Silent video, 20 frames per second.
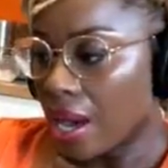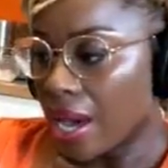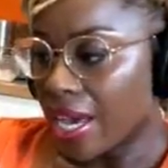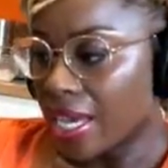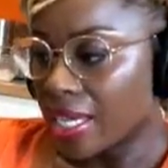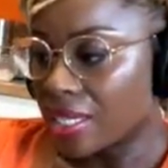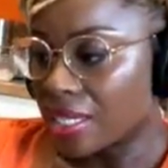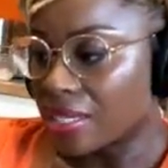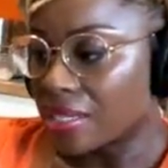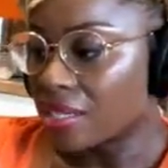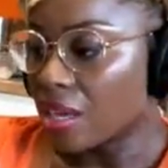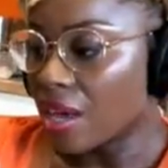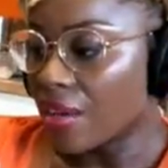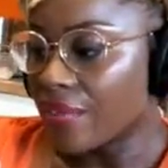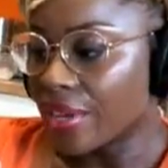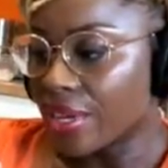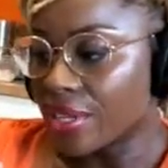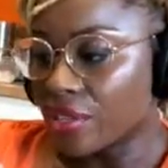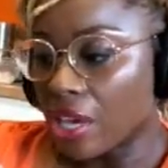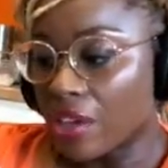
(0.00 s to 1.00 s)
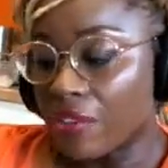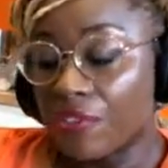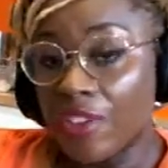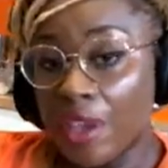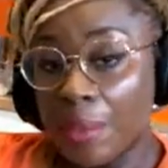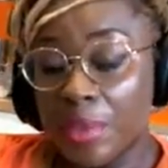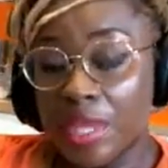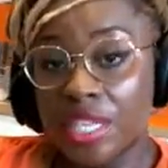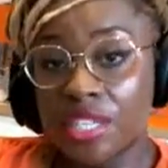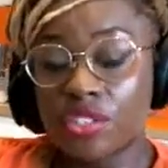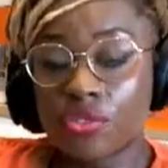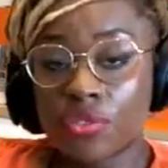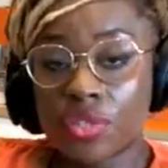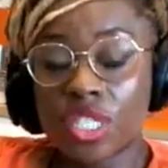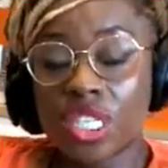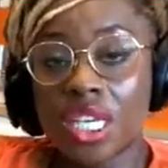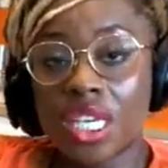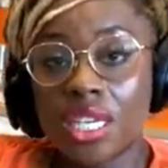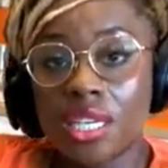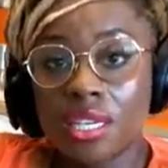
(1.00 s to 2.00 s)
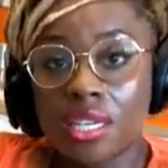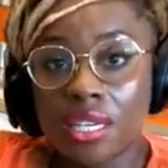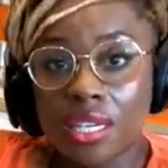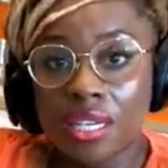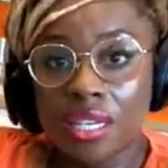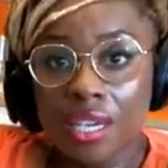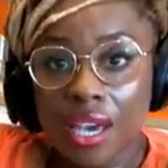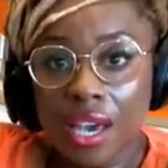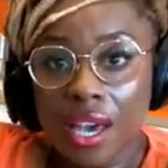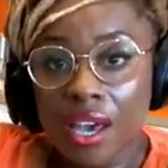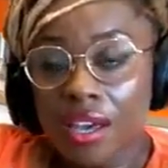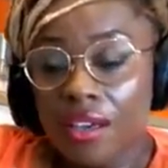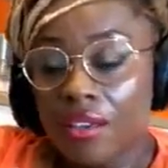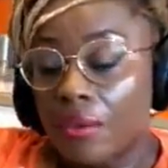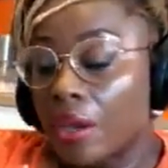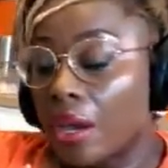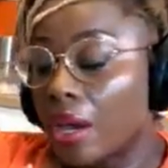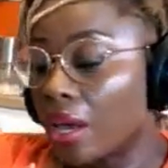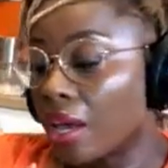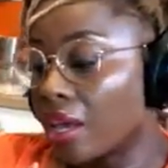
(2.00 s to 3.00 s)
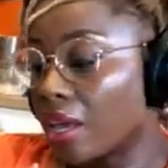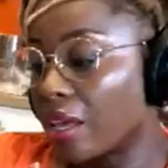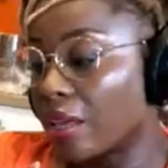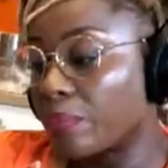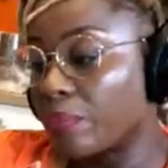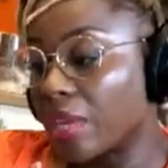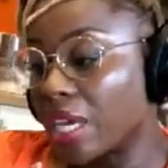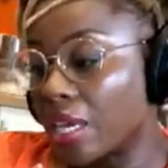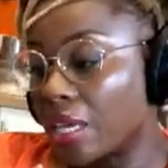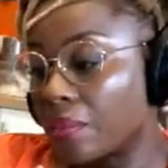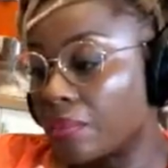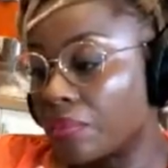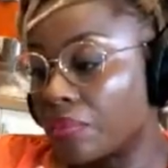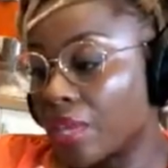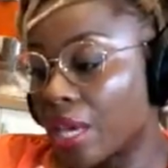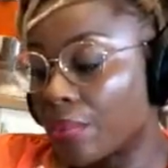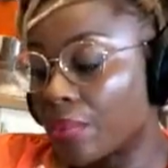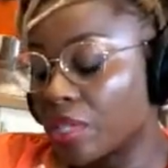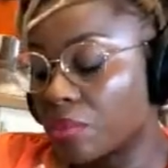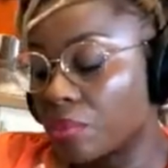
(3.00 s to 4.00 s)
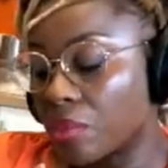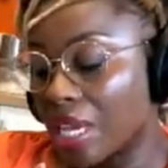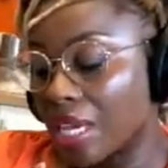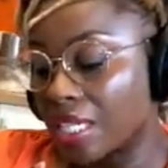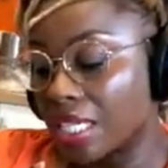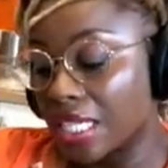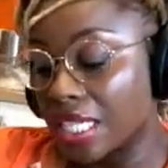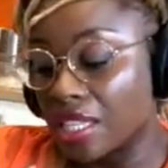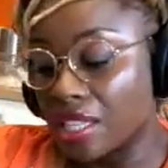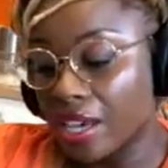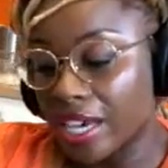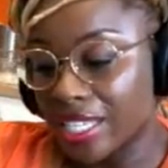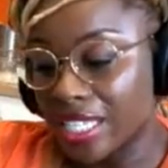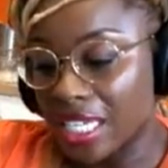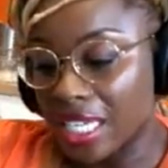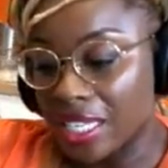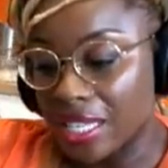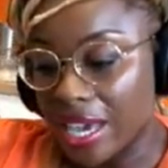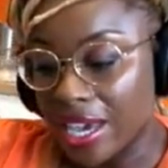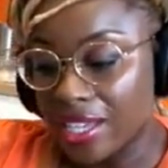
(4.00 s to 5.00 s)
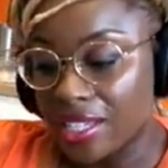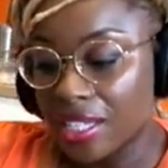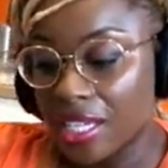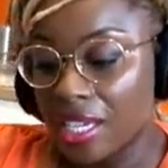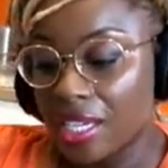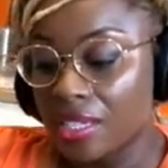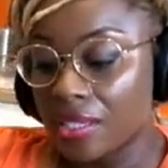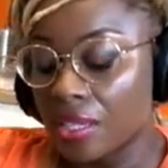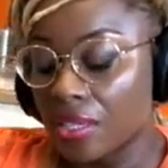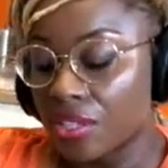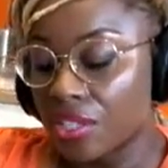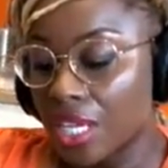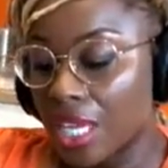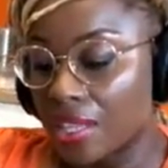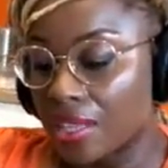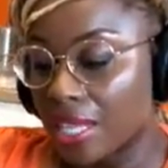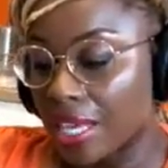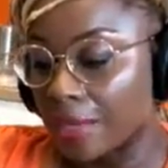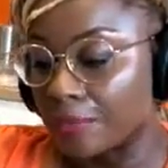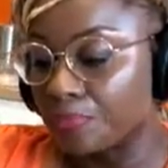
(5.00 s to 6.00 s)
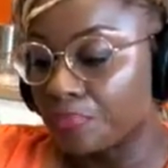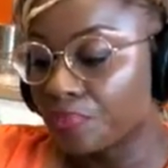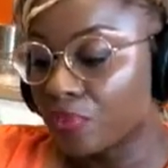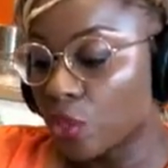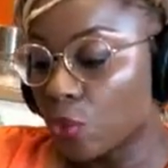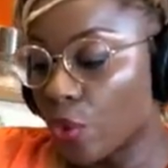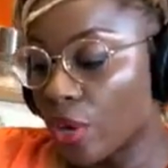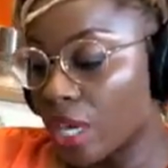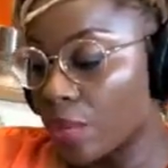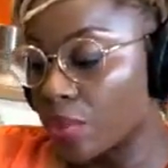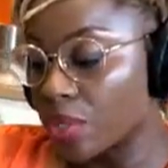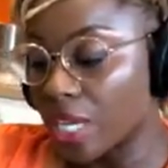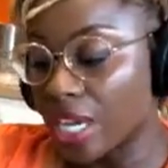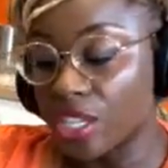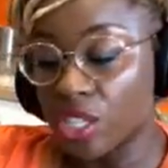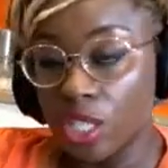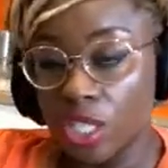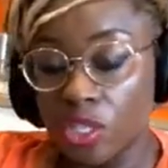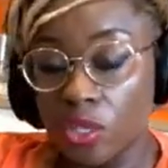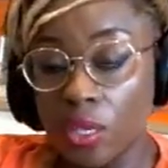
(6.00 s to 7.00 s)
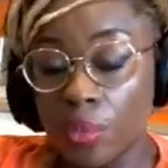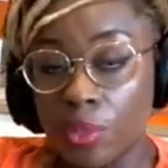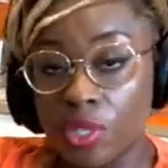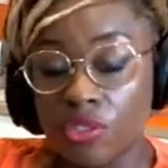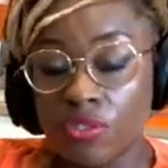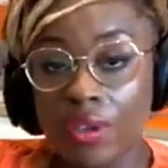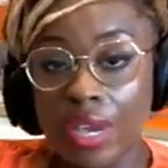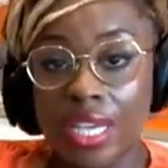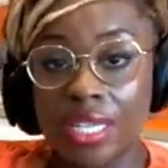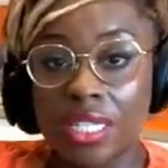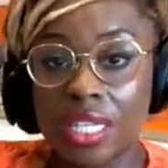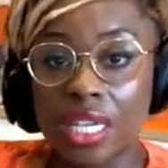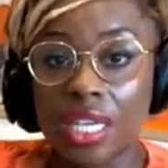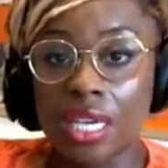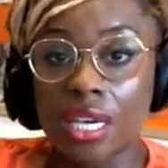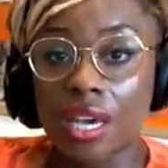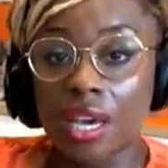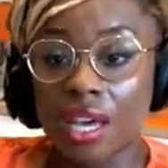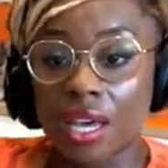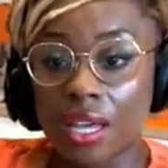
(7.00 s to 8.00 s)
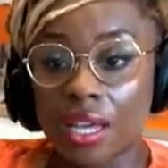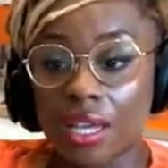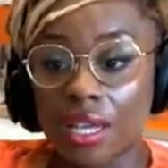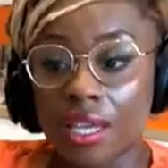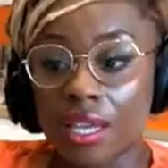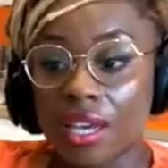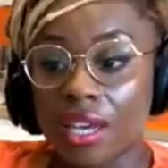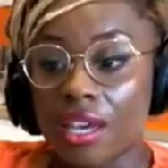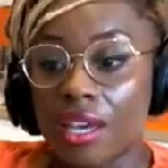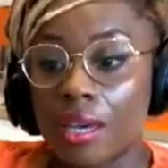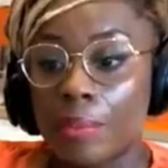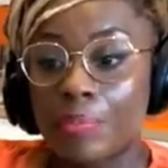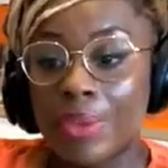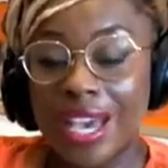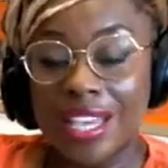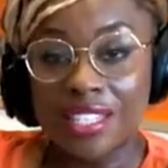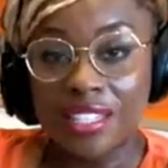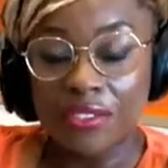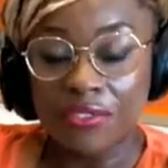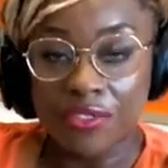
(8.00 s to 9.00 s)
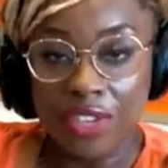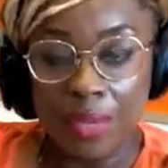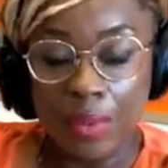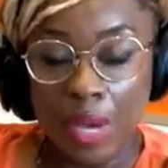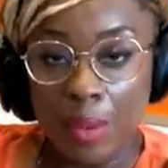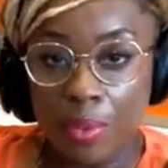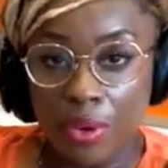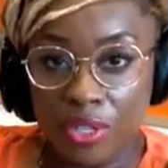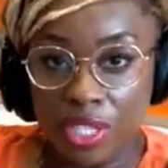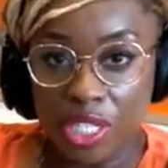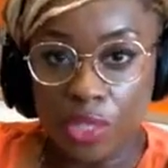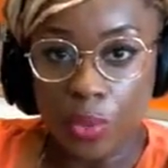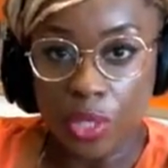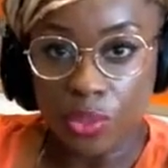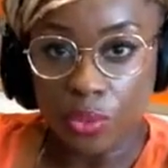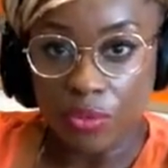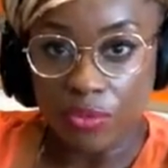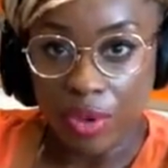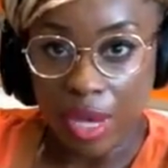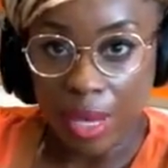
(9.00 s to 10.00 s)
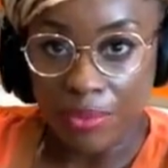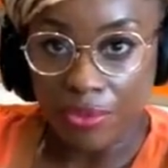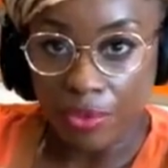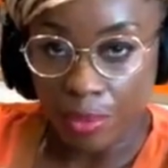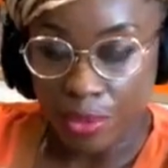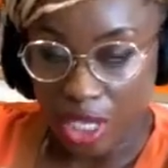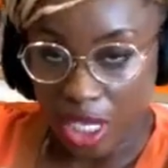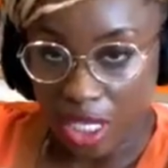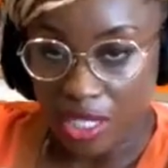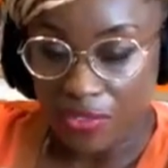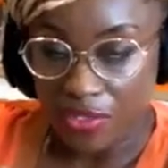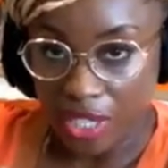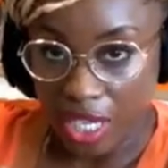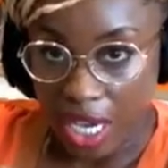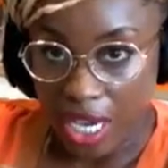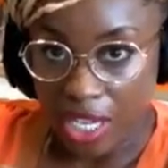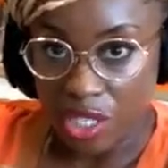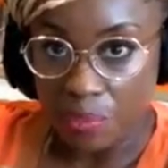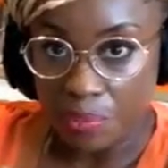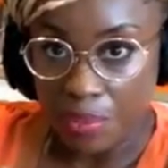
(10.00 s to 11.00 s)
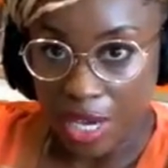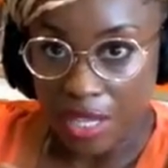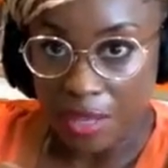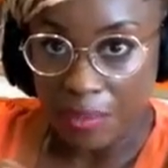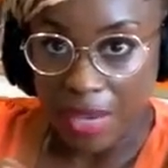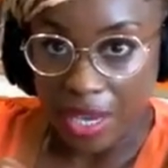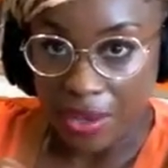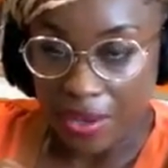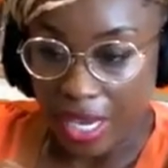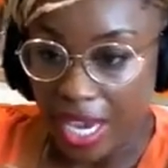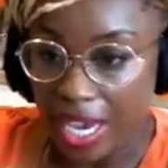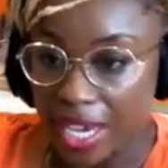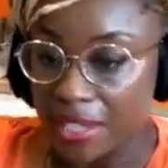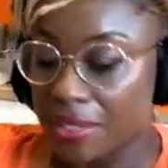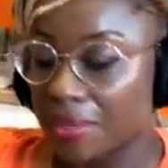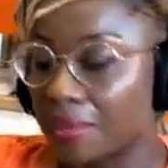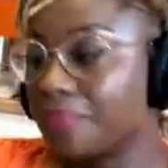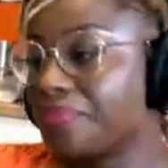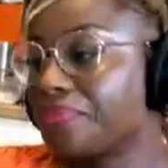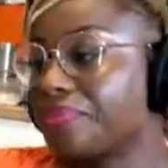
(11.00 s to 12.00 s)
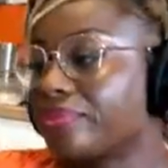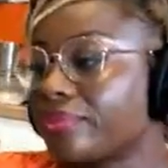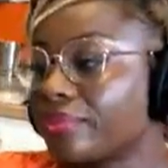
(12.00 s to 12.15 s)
I discovered a feminist critique in that was made in the 1980s. It said that what he was actually doing was creating passive female bodies which were ripe for objectification by the male gaze.